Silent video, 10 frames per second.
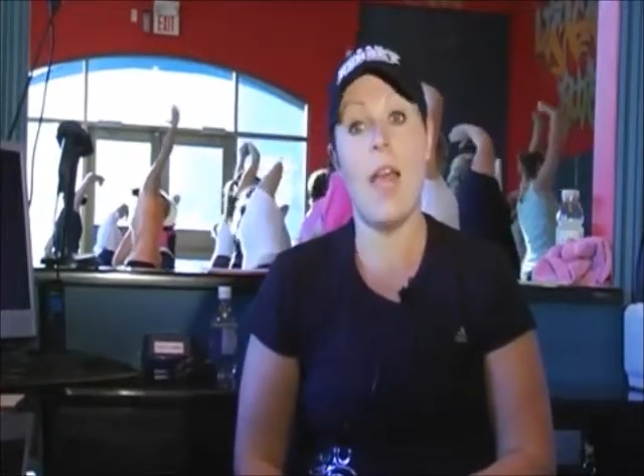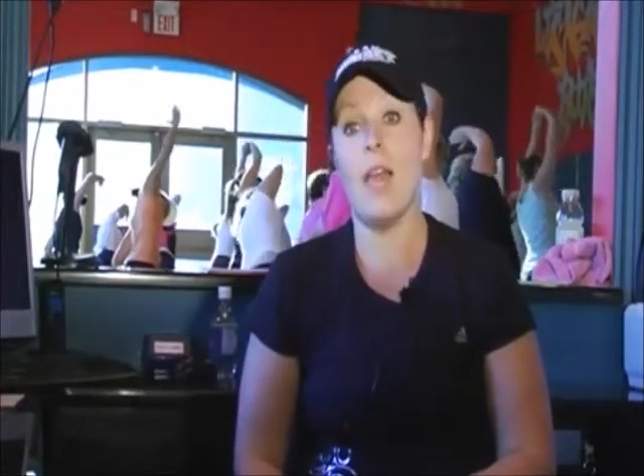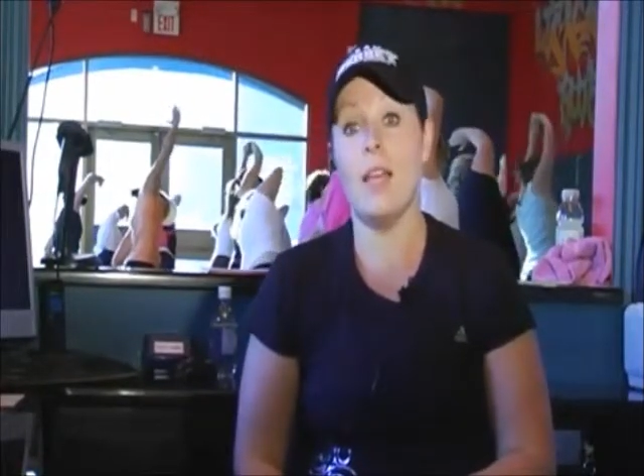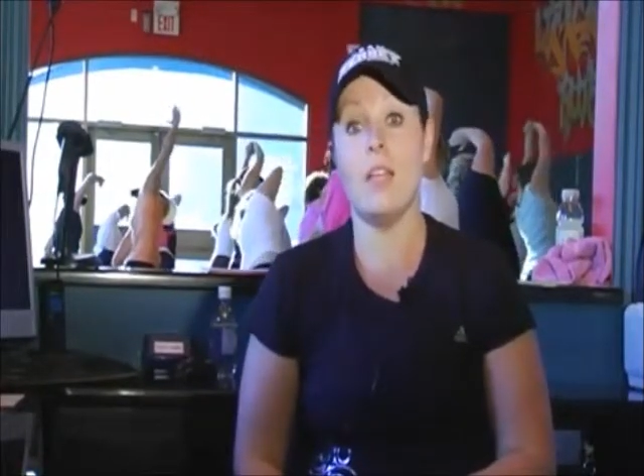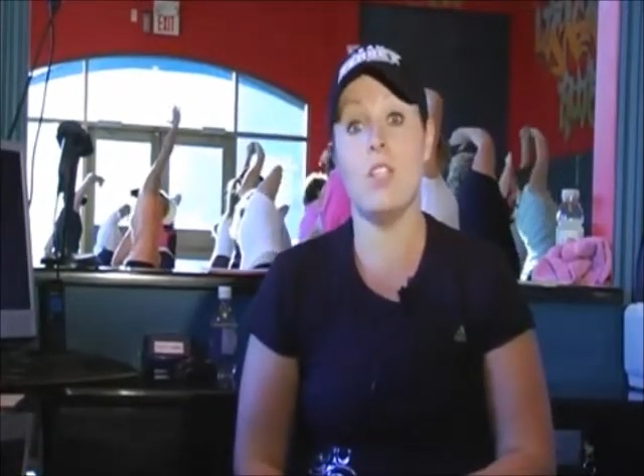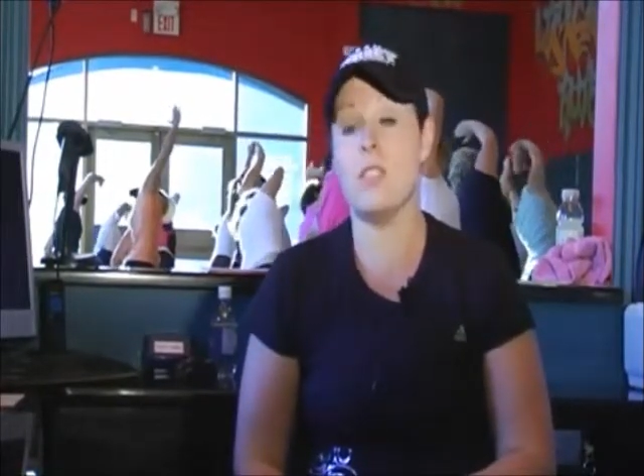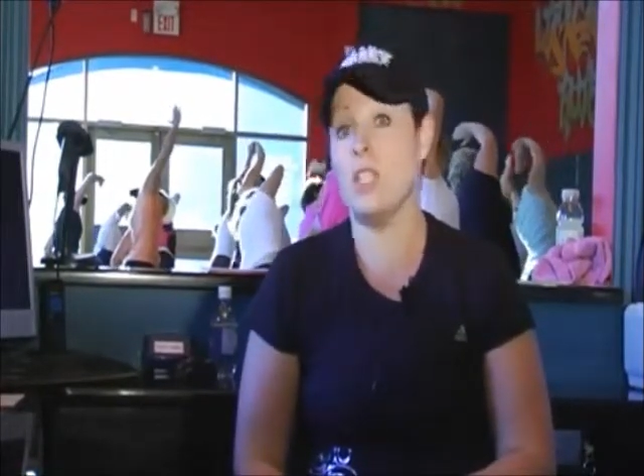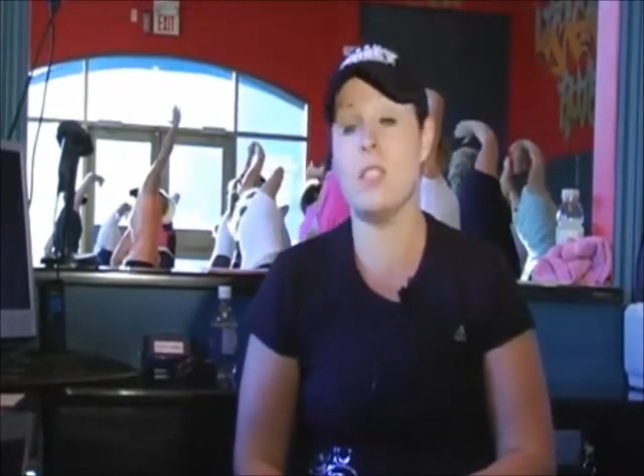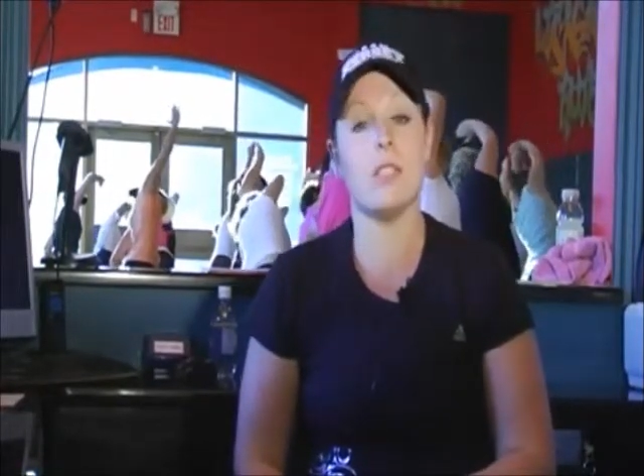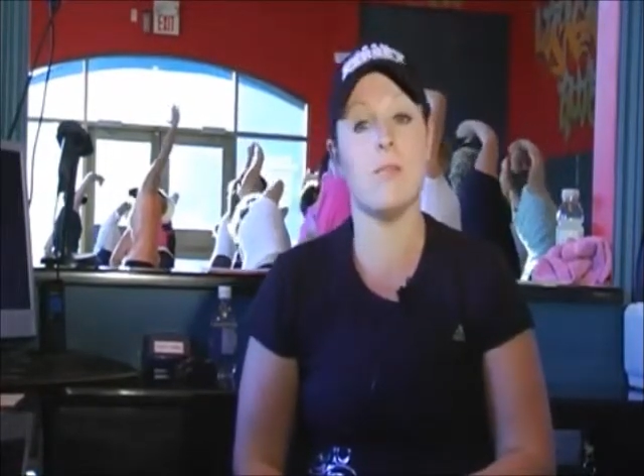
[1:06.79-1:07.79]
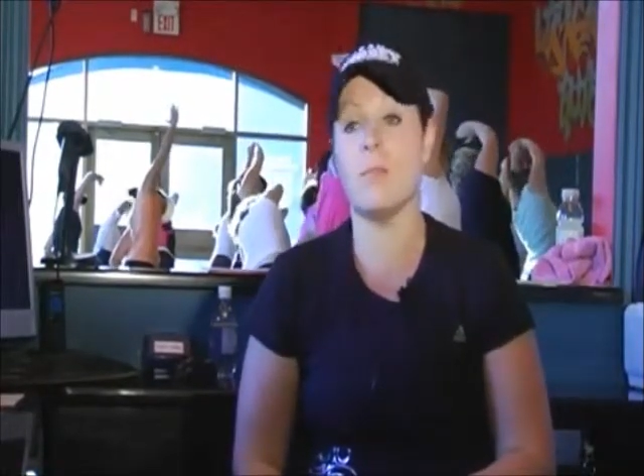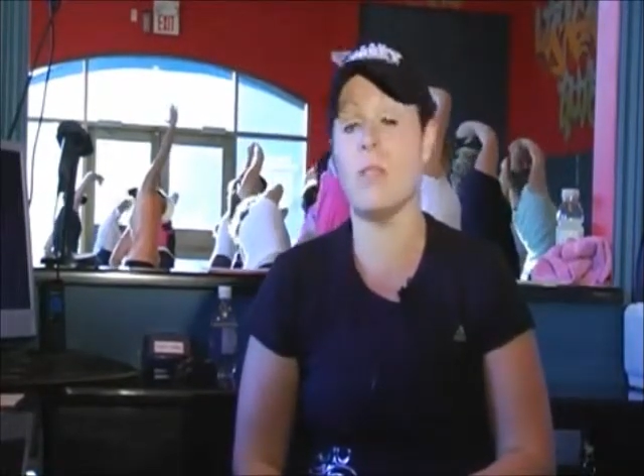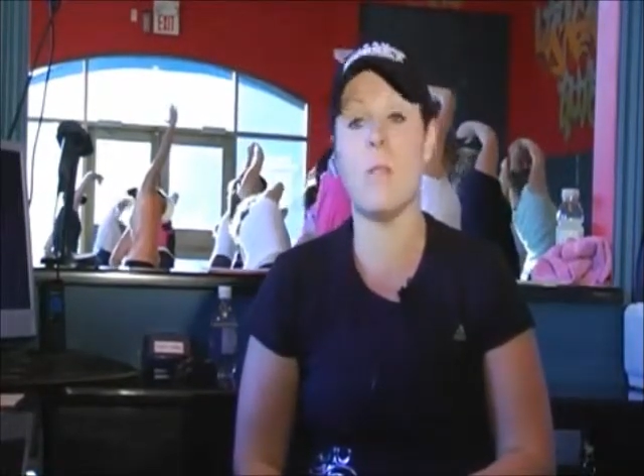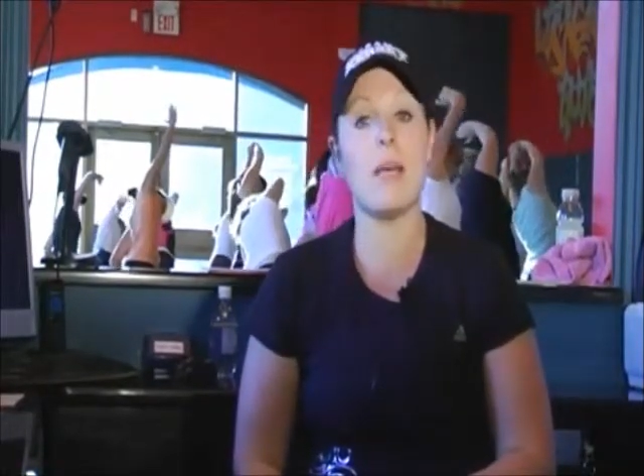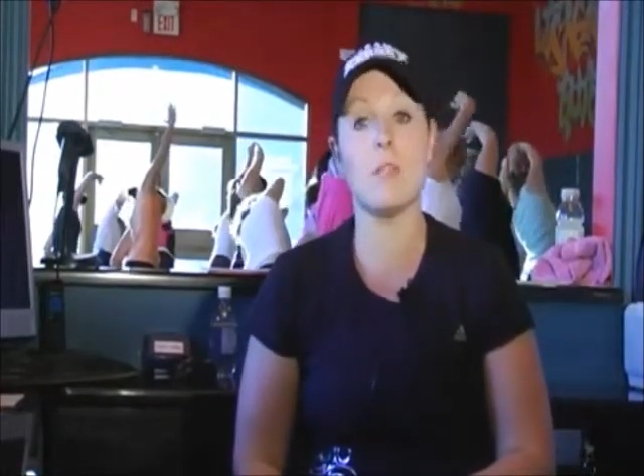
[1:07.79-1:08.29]
And
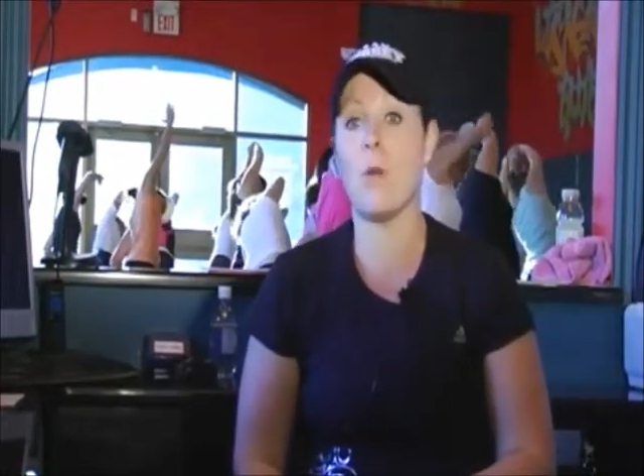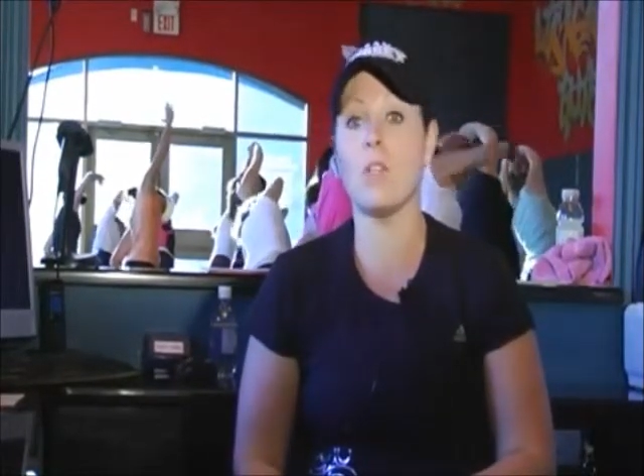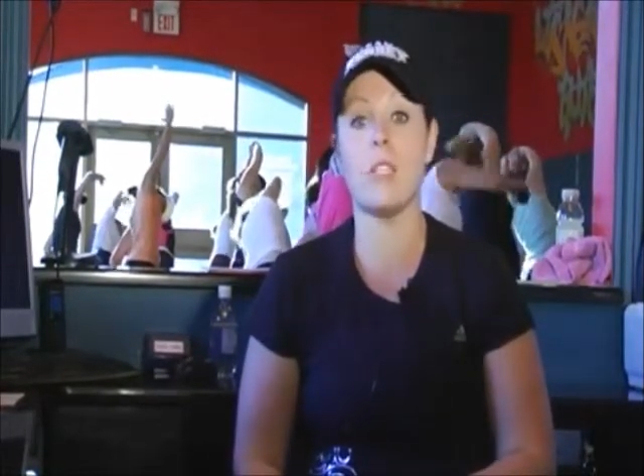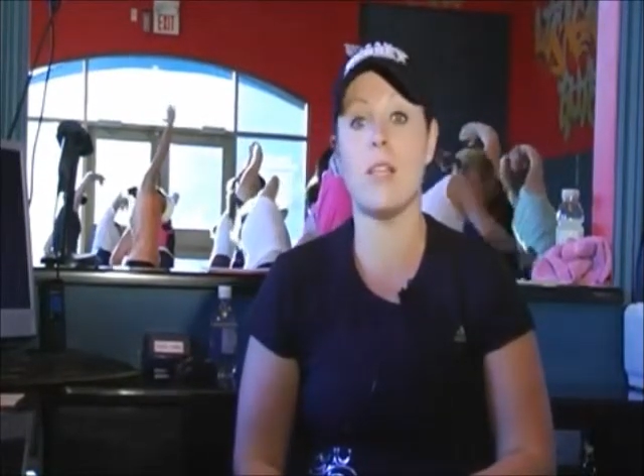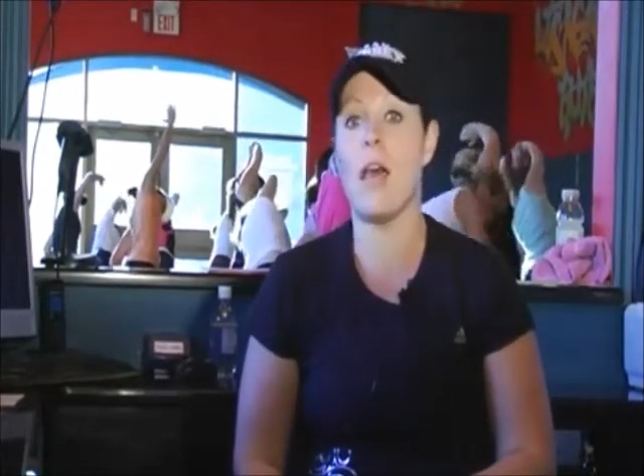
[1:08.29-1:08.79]
she's the best person